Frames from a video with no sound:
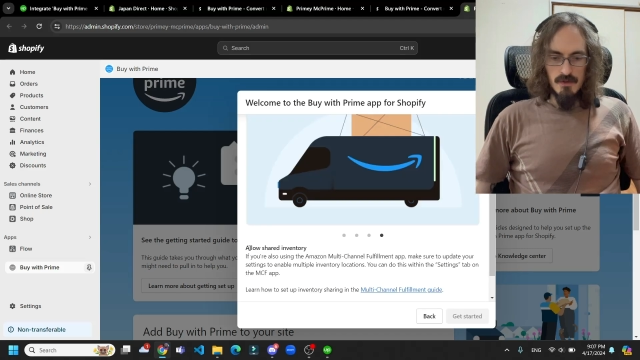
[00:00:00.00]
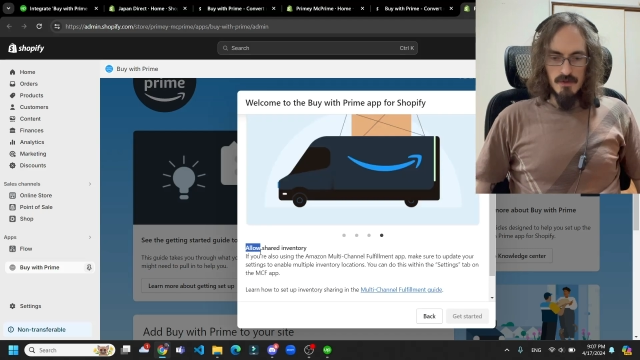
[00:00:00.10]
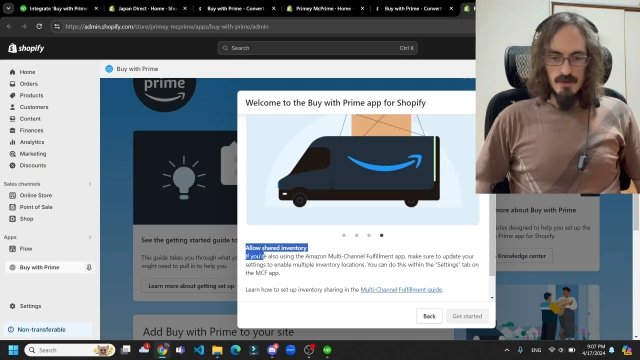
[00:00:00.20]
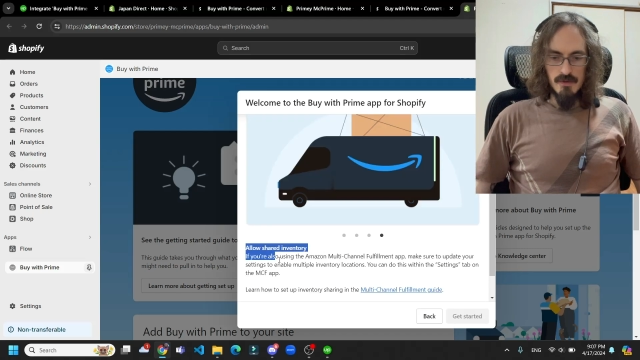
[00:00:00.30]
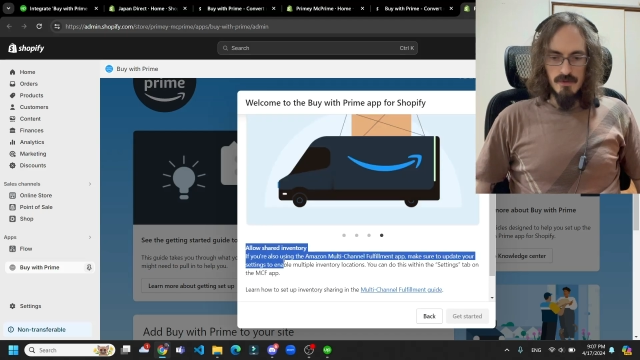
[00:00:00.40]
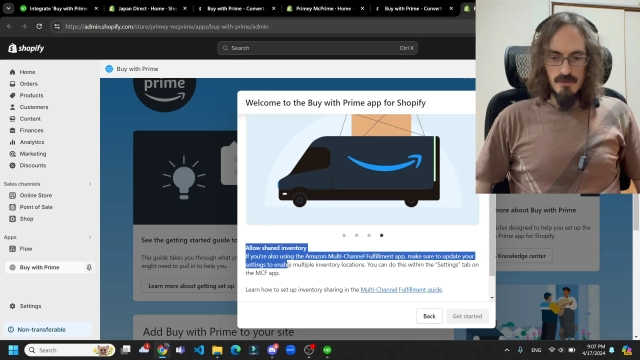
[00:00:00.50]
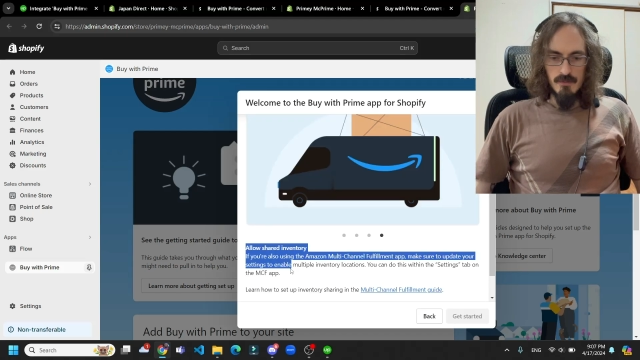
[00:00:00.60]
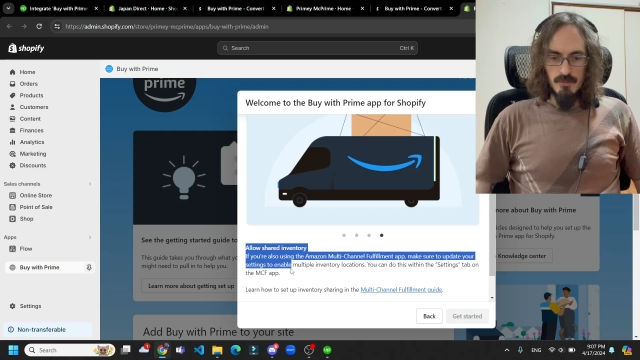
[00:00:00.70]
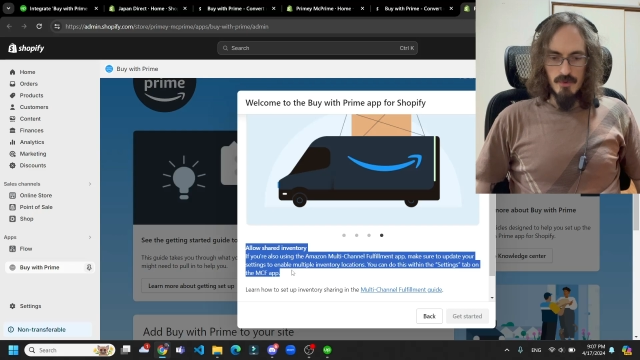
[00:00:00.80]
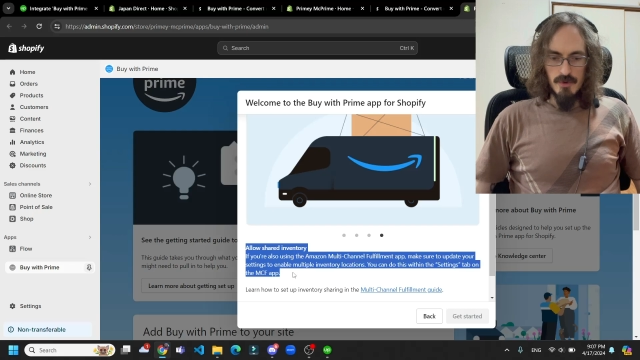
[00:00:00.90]
This is
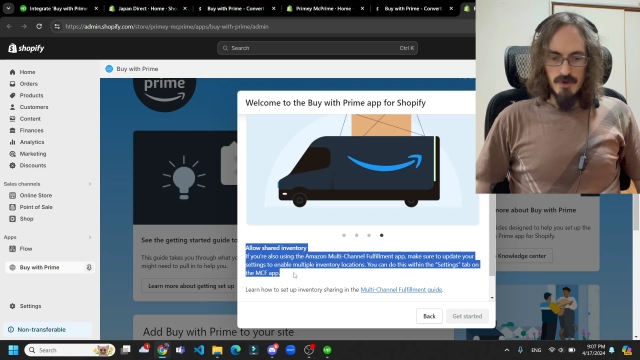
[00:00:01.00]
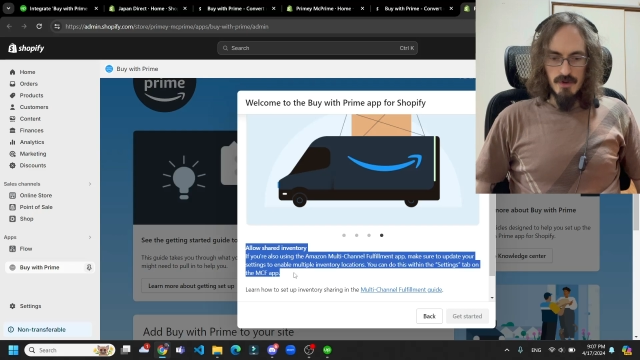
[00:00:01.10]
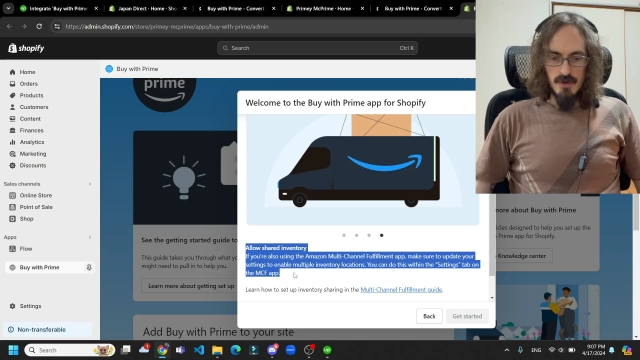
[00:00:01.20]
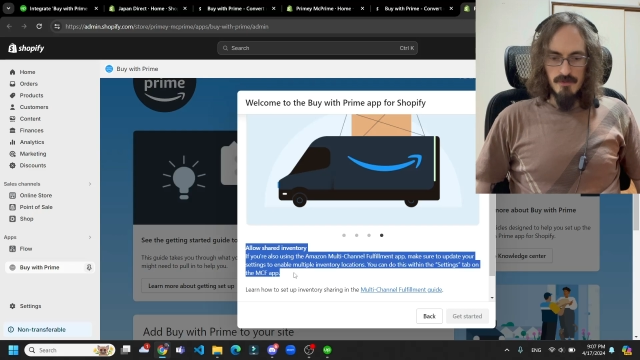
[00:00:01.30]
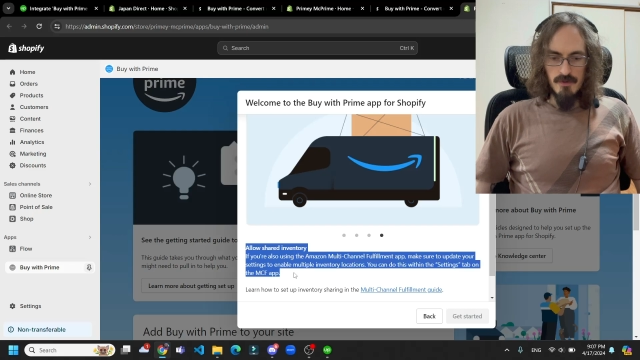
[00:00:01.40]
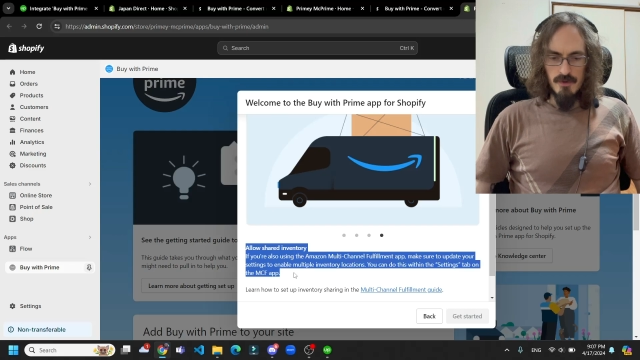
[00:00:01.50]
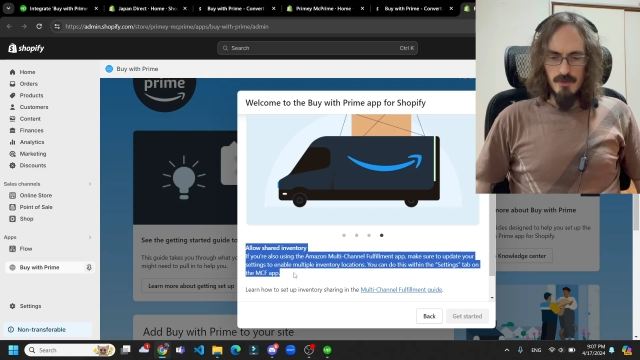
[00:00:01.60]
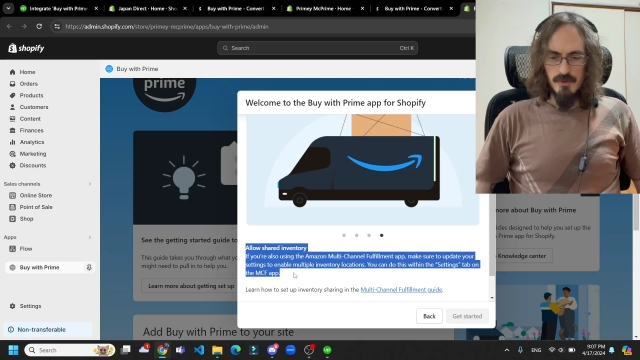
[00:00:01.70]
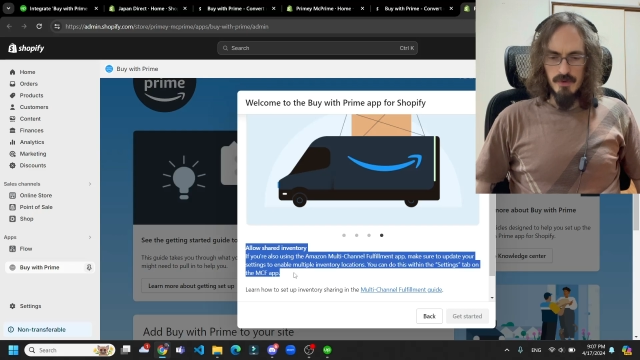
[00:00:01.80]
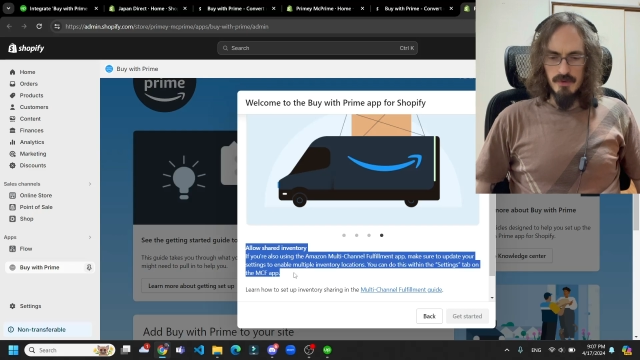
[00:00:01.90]
important. If you're
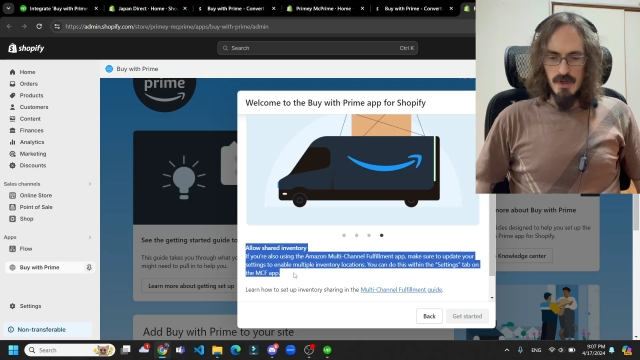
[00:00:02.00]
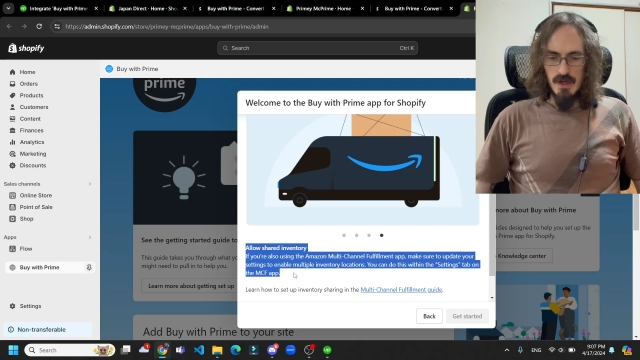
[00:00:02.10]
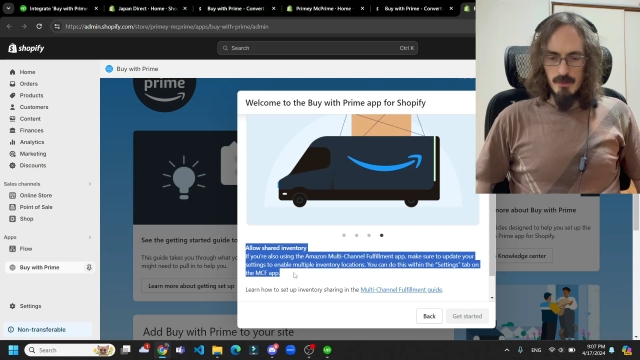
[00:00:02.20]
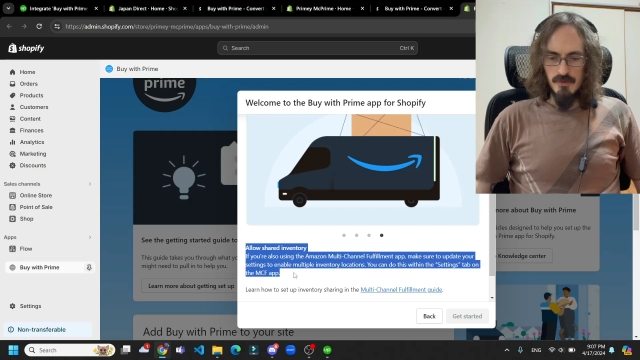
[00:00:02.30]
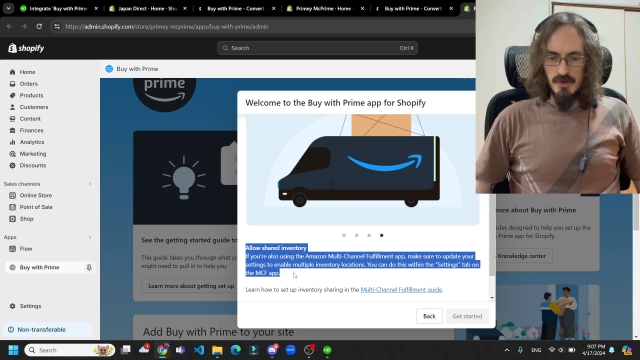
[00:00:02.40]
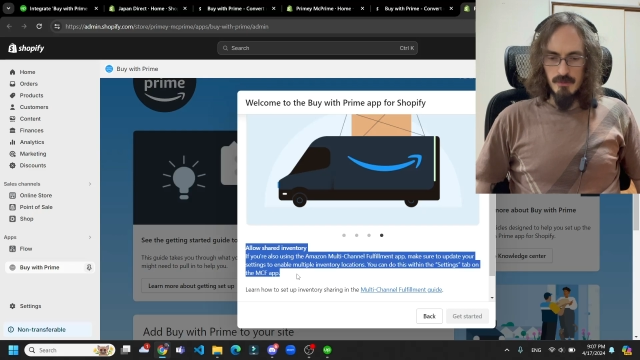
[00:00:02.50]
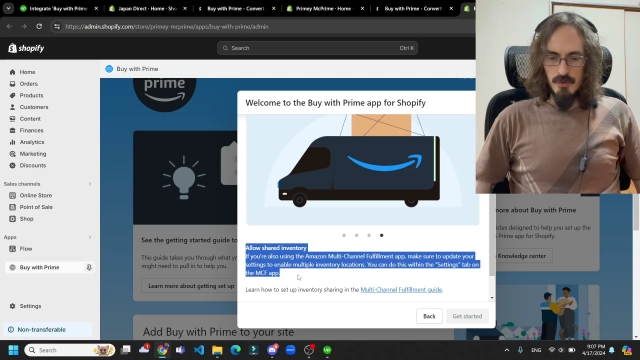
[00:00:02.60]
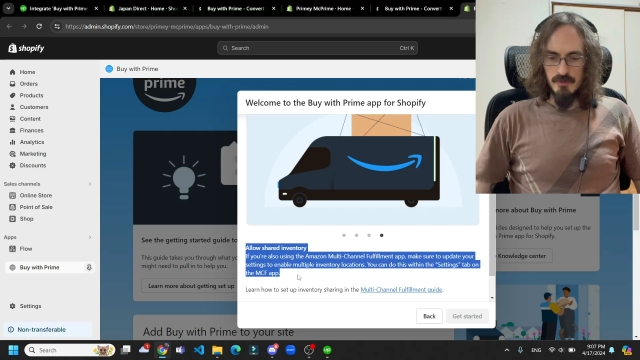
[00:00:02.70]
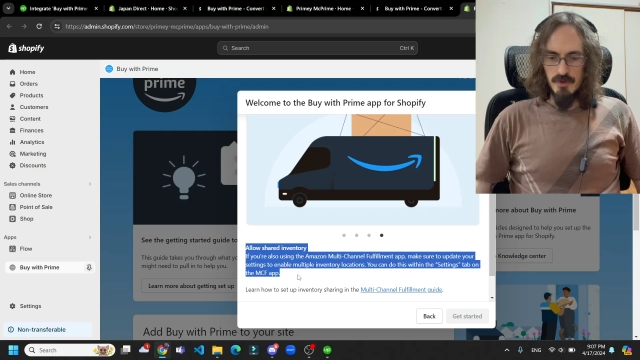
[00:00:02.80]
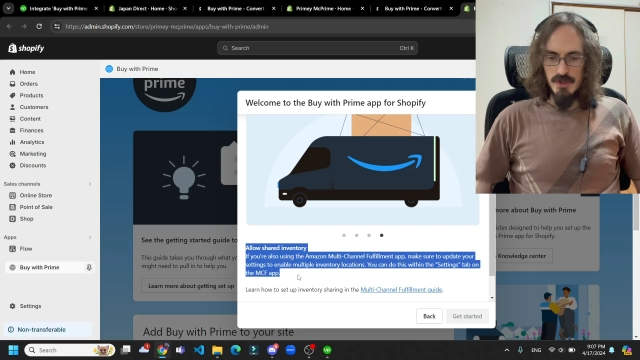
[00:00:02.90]
using the Amazon
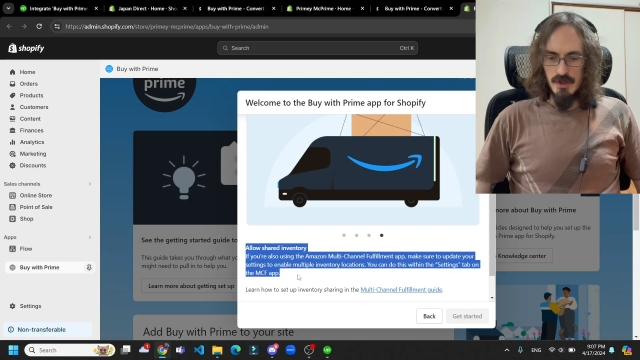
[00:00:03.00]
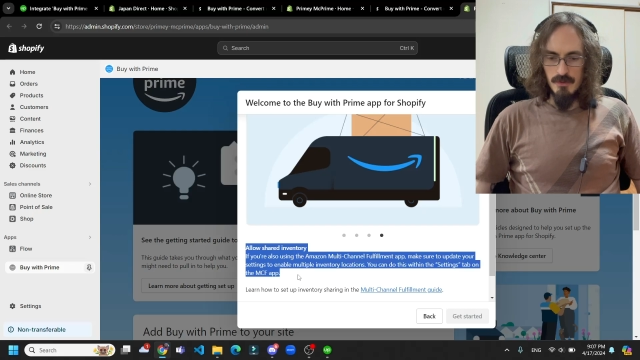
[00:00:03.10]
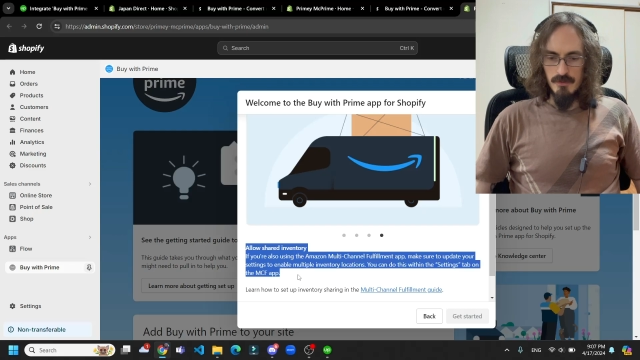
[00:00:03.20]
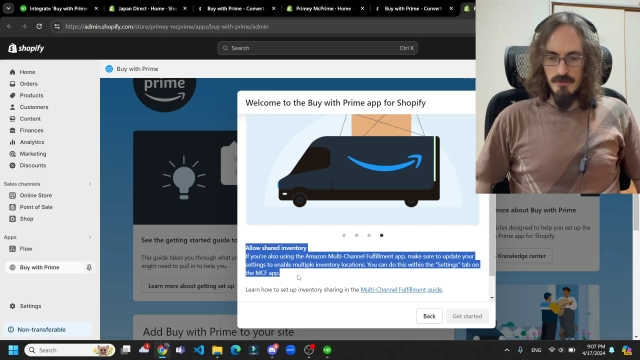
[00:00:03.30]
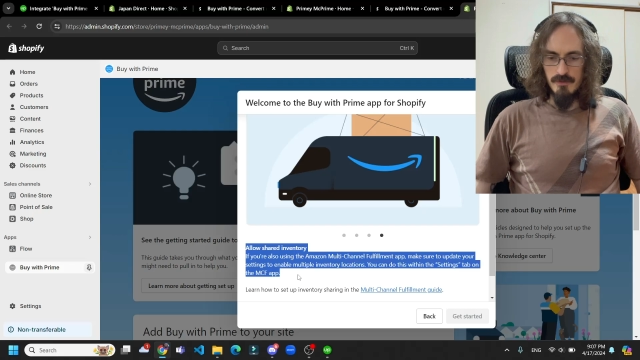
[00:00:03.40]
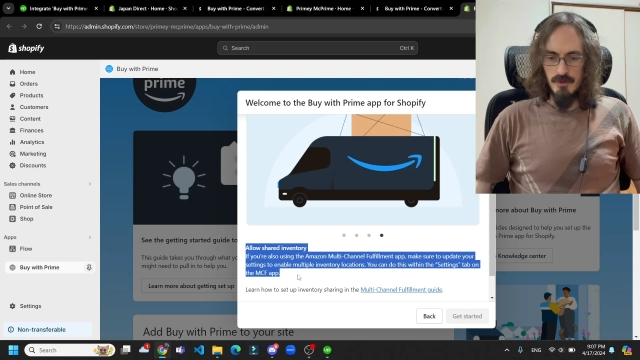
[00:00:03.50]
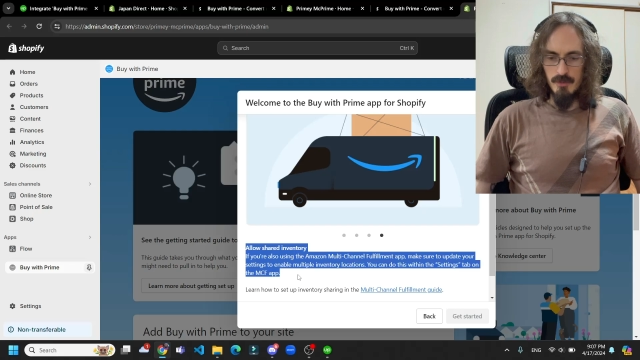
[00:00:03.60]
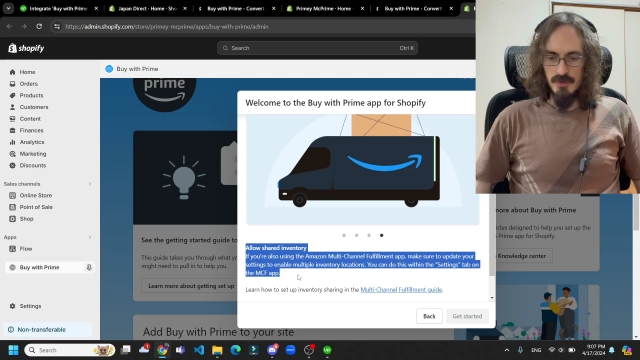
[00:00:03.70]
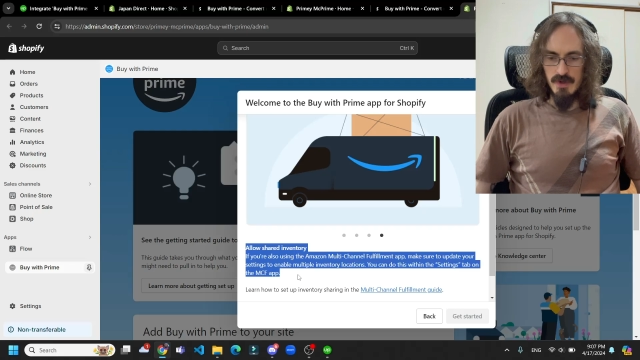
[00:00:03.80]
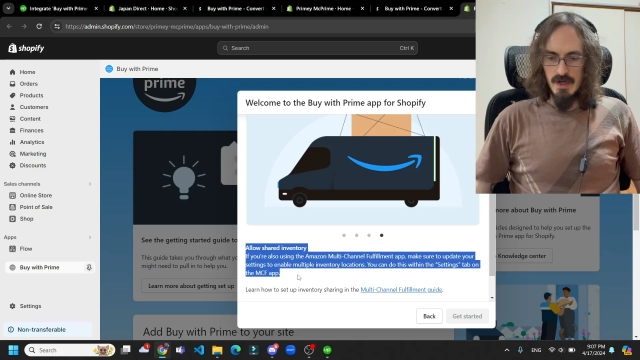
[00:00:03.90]
multi-channel
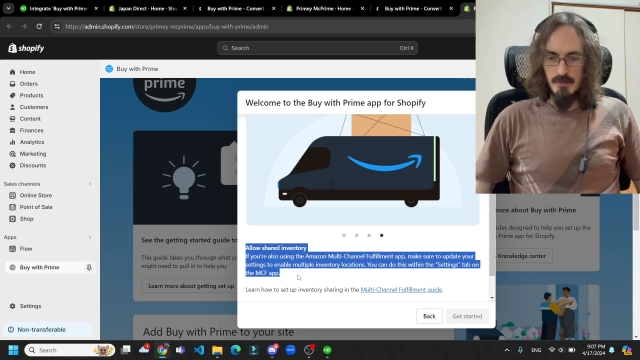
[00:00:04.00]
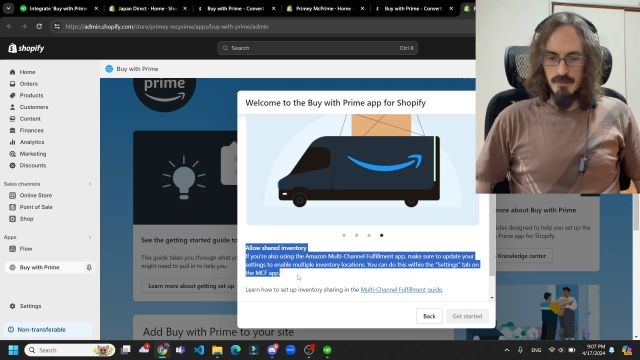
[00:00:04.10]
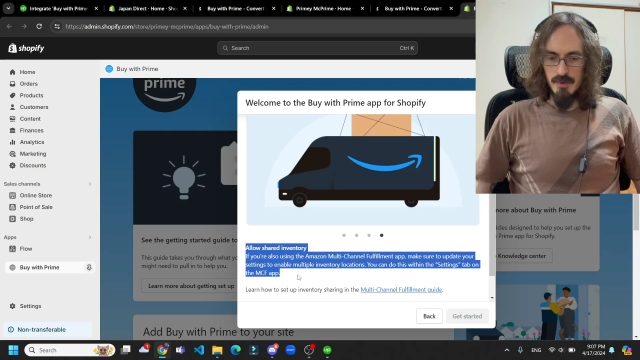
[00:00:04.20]
fulfillment app,